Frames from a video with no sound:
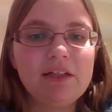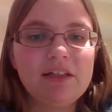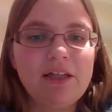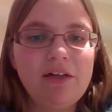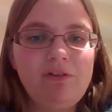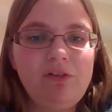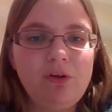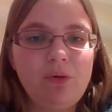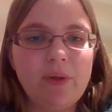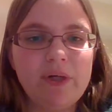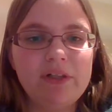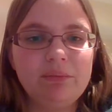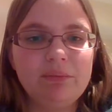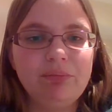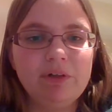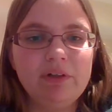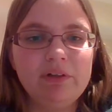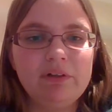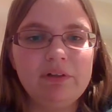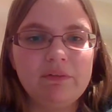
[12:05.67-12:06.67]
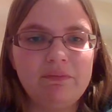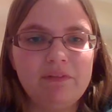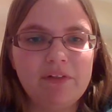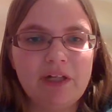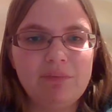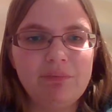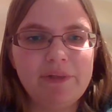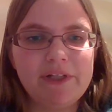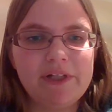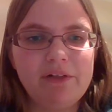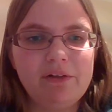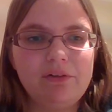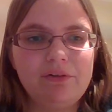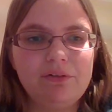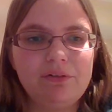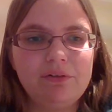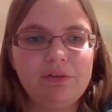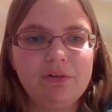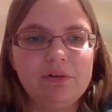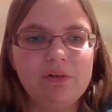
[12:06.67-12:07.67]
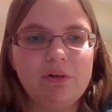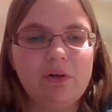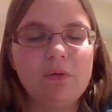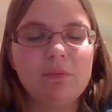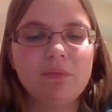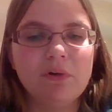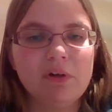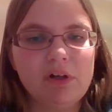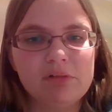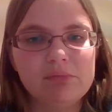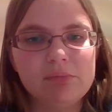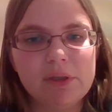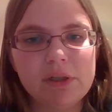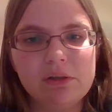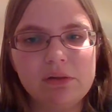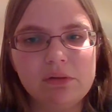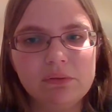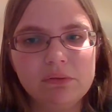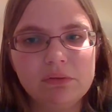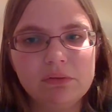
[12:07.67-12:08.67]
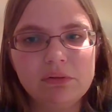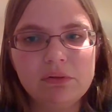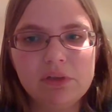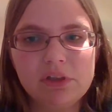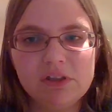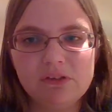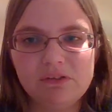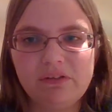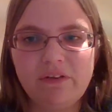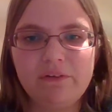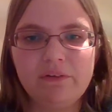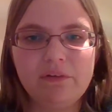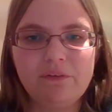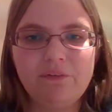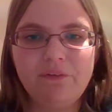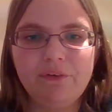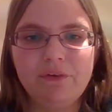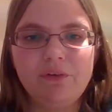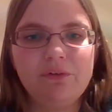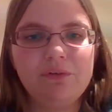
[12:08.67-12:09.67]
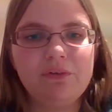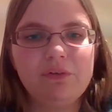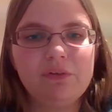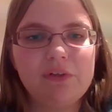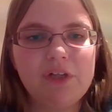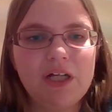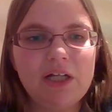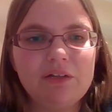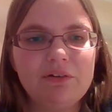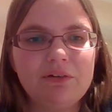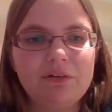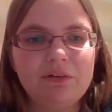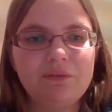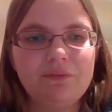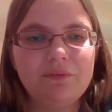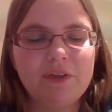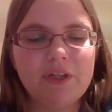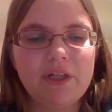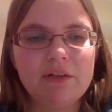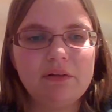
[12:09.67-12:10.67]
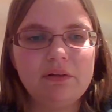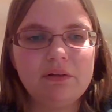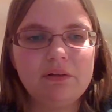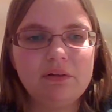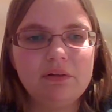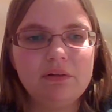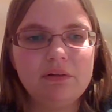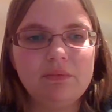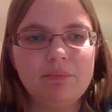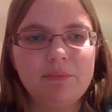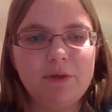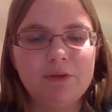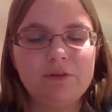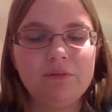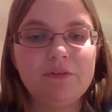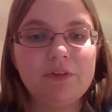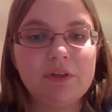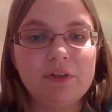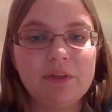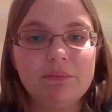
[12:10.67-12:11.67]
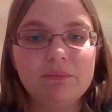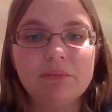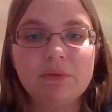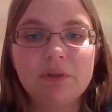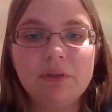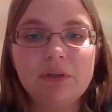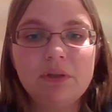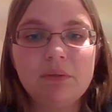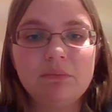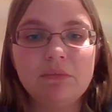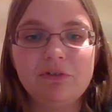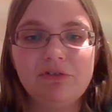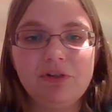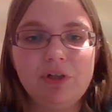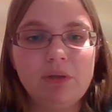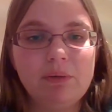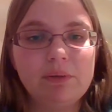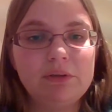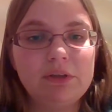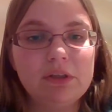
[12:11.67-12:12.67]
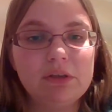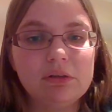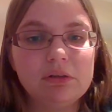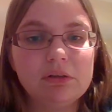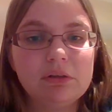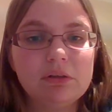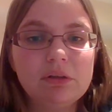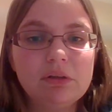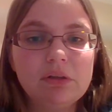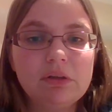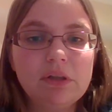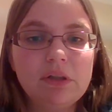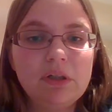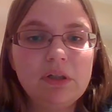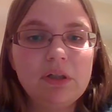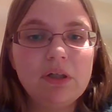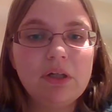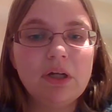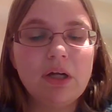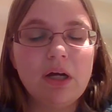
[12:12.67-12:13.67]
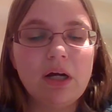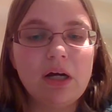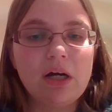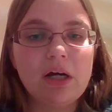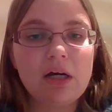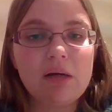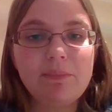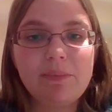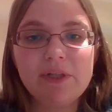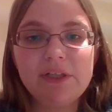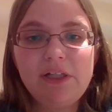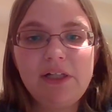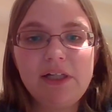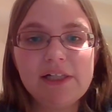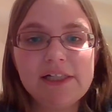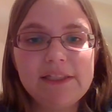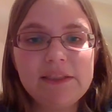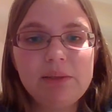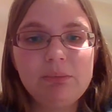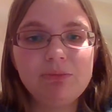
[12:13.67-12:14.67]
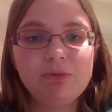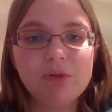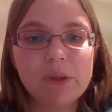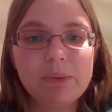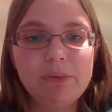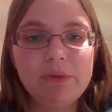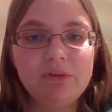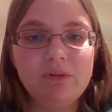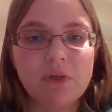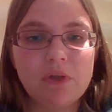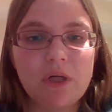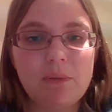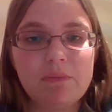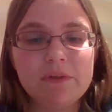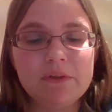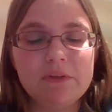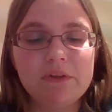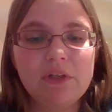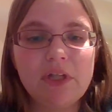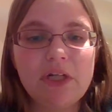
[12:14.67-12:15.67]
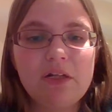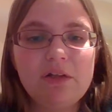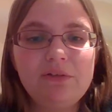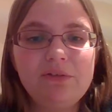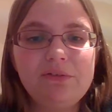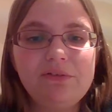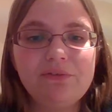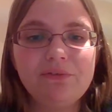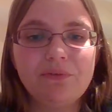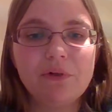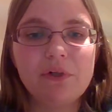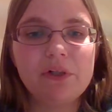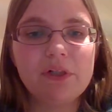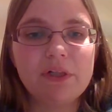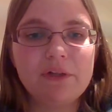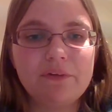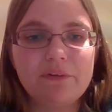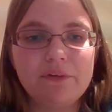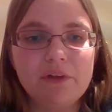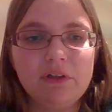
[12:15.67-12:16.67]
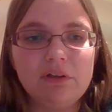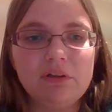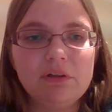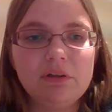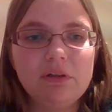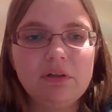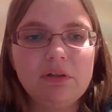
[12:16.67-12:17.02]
it's actually quite impressive that I managed homework on my own. And it was for those classes for that amount of time. I'm not sure how I did it. But yeah, I ended up dropping drama. The last straw, I think,